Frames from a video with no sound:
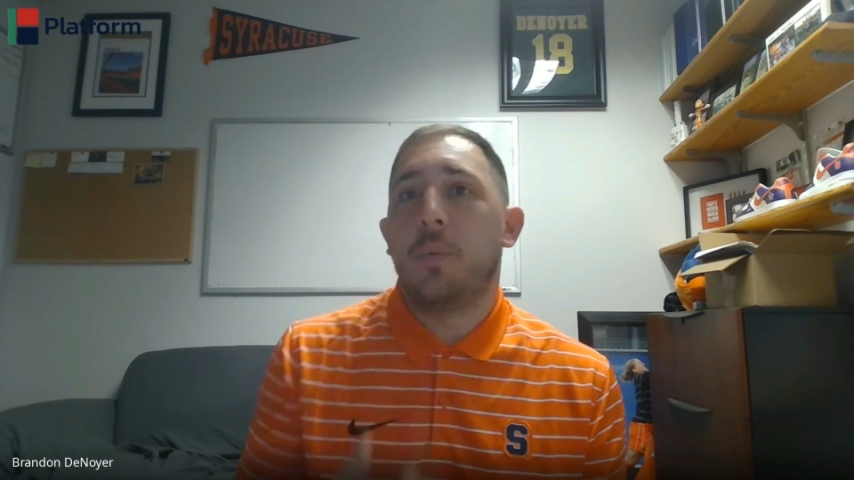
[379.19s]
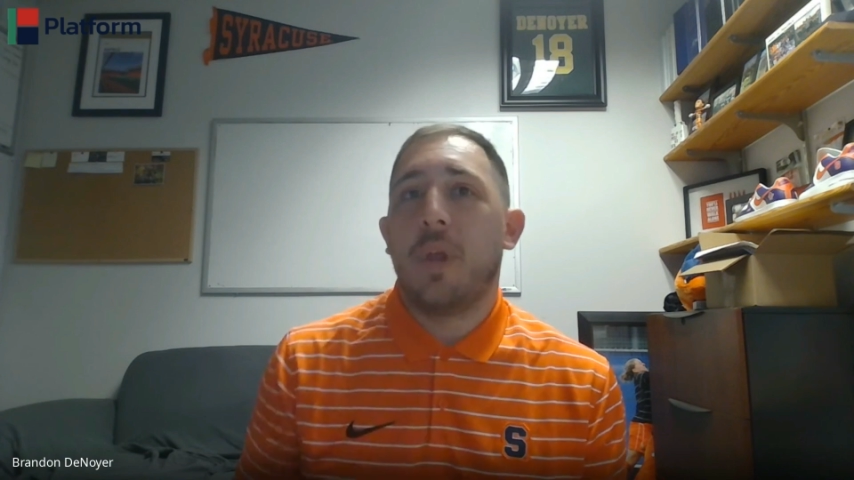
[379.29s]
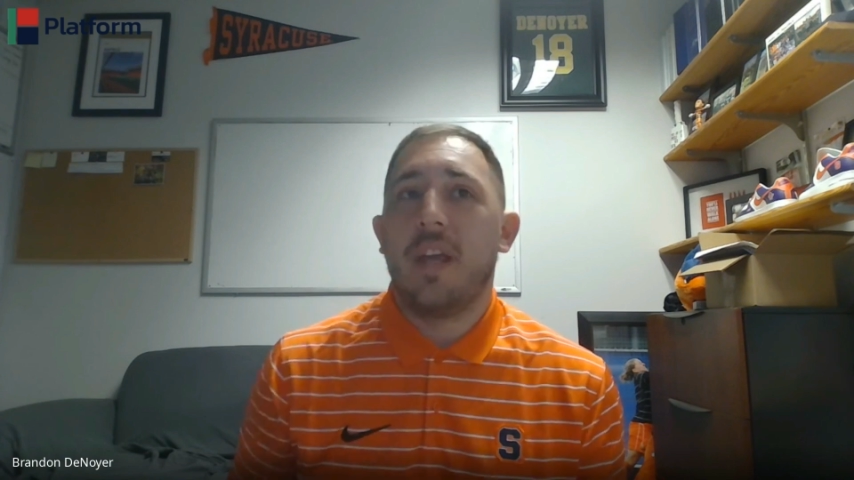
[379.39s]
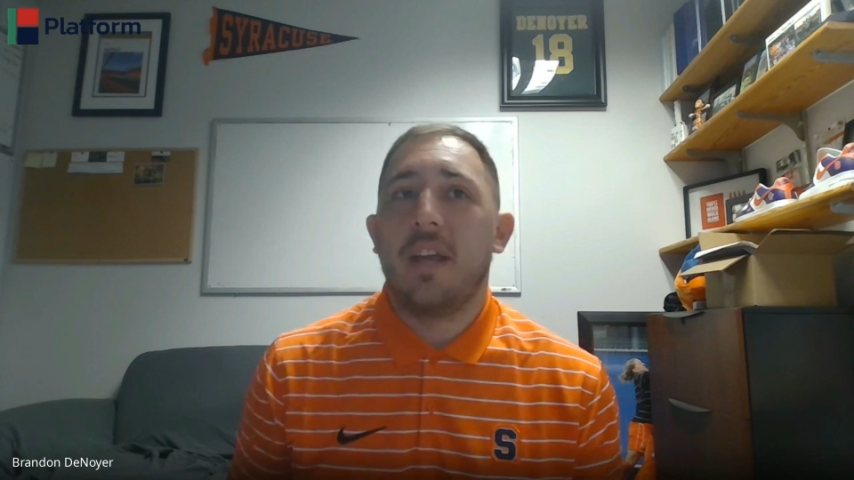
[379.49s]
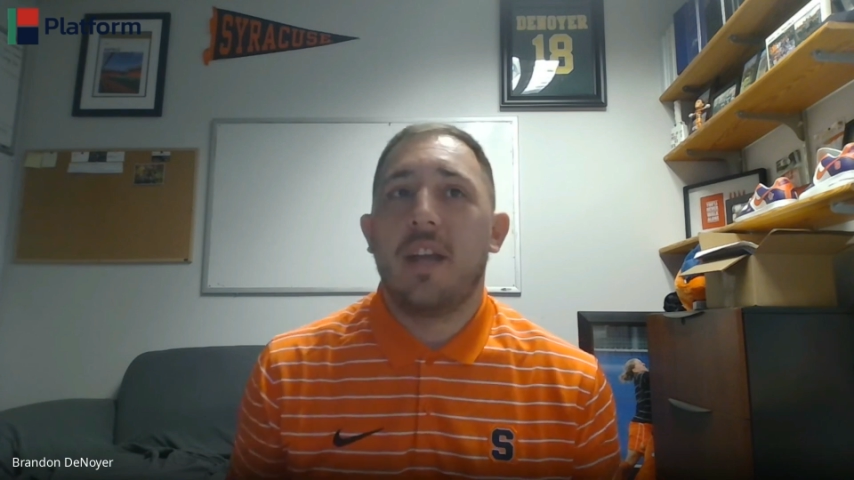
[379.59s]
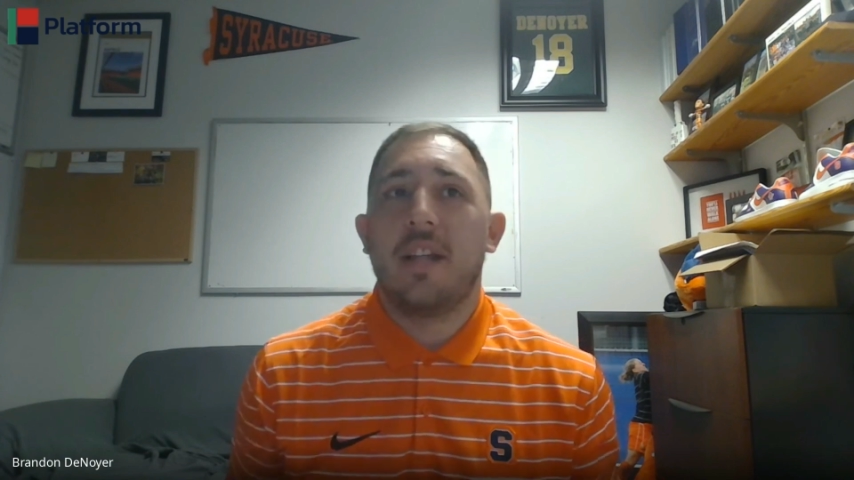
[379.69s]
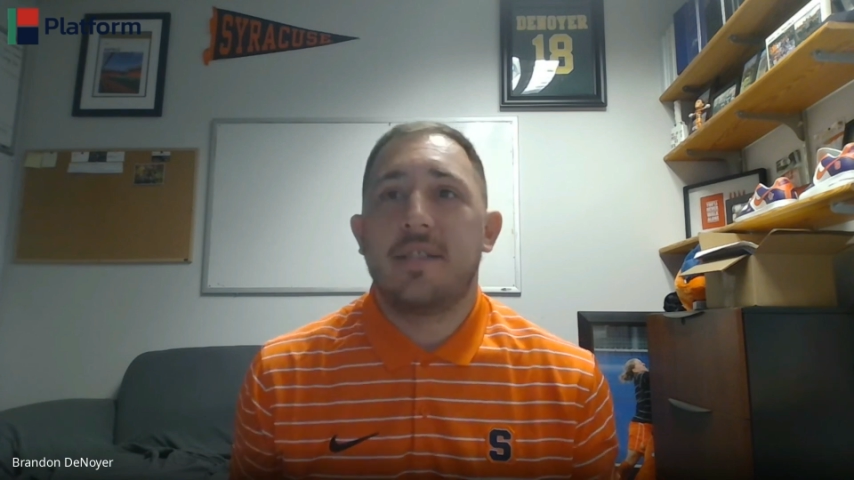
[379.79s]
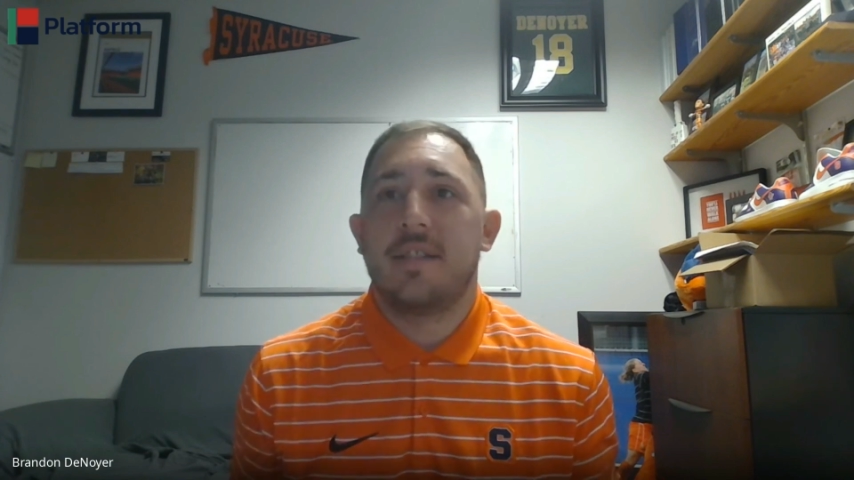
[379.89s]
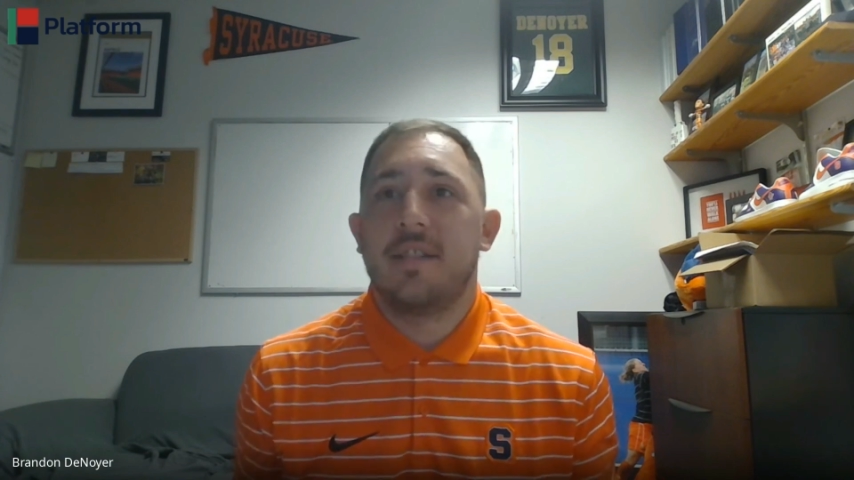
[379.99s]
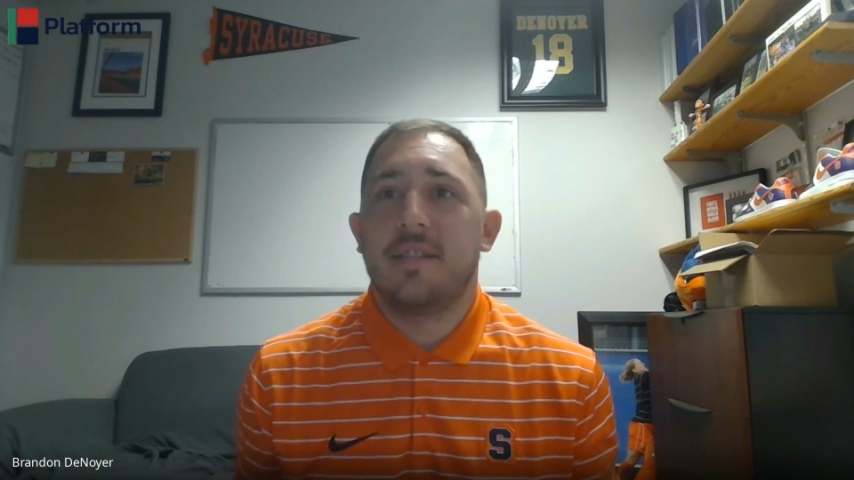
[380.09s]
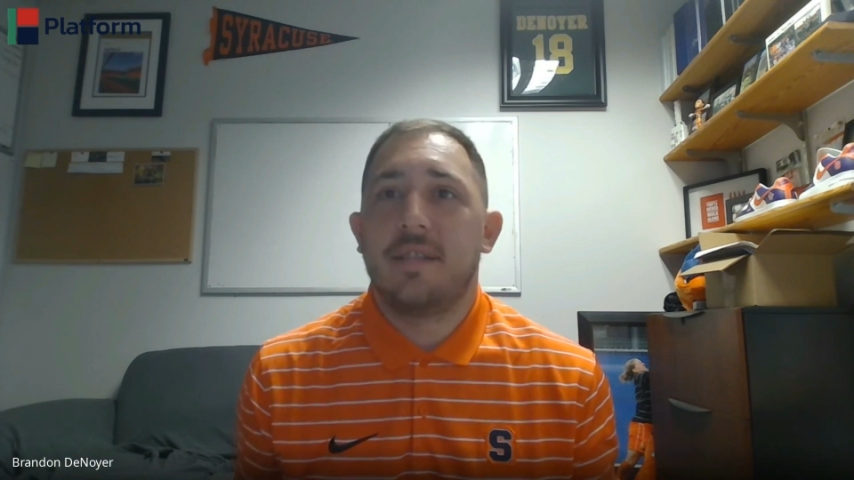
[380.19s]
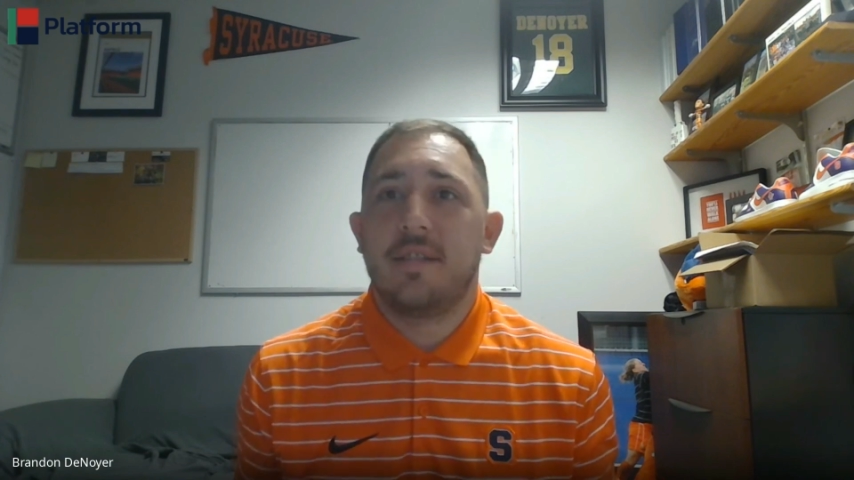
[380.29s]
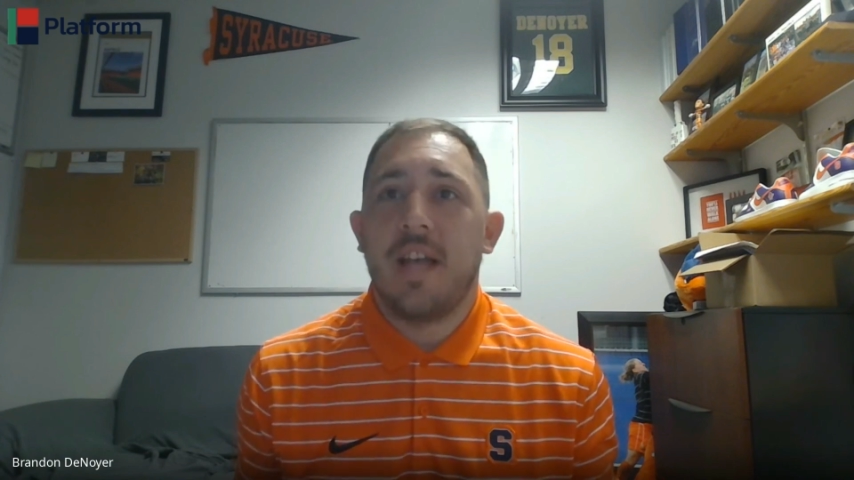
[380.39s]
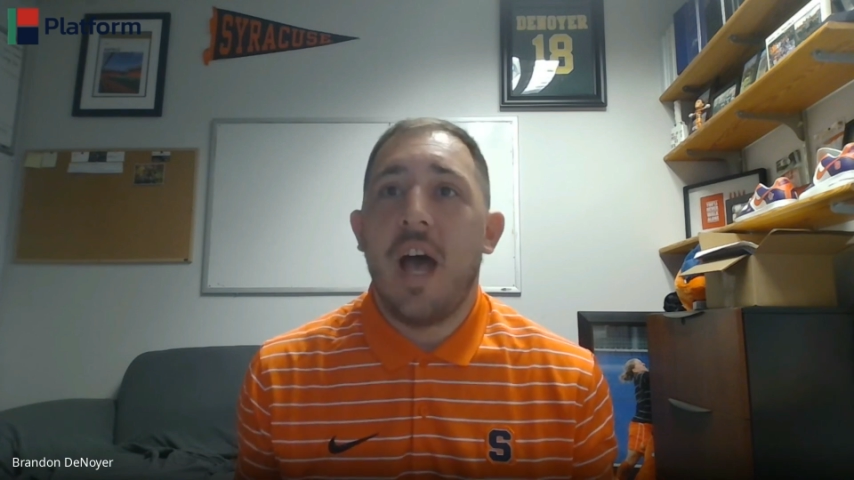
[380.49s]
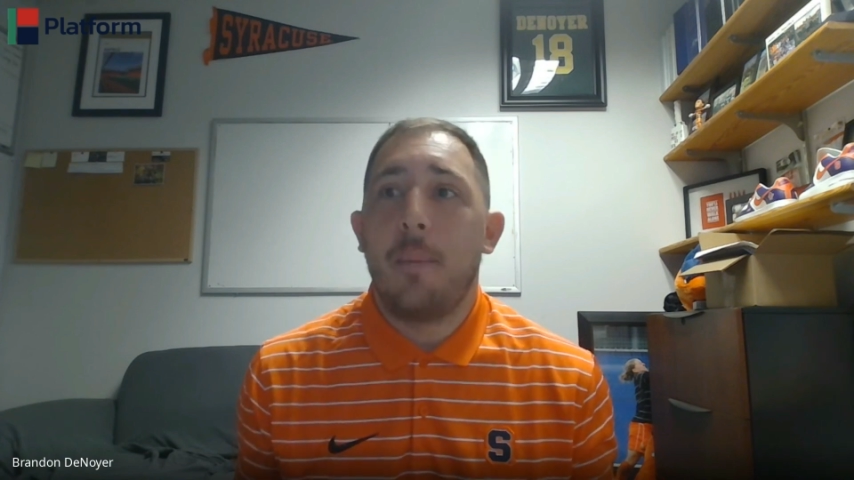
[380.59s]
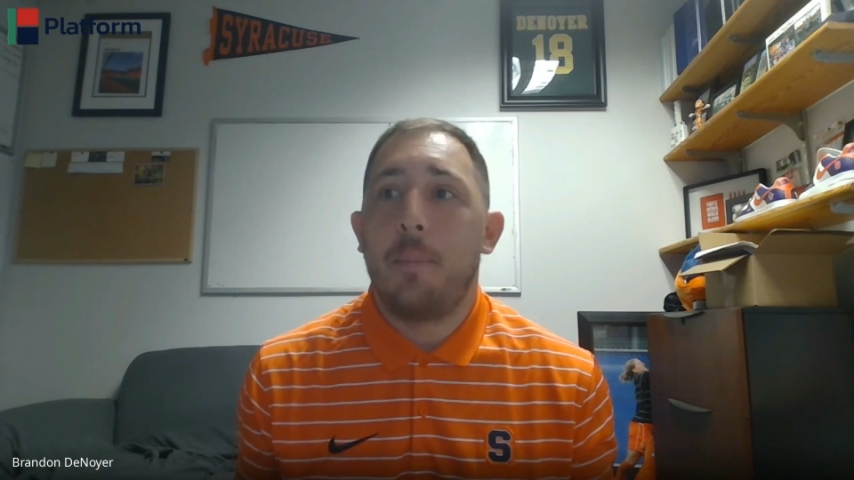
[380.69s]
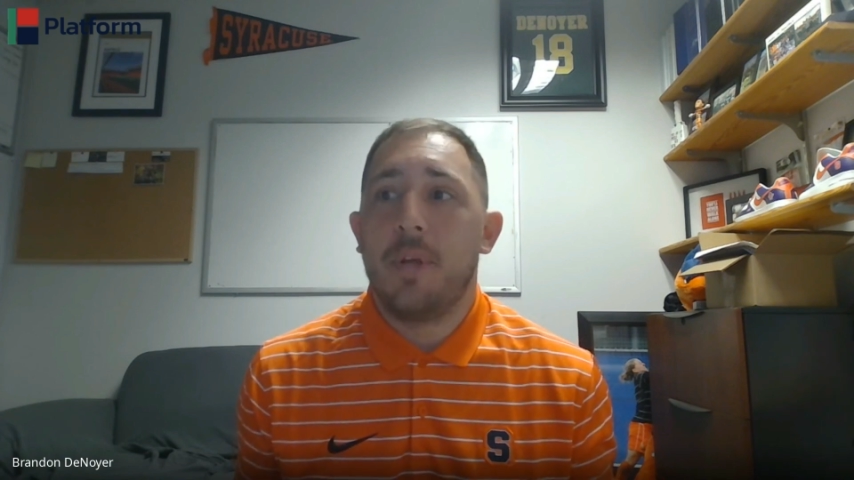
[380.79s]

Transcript: playing against the top,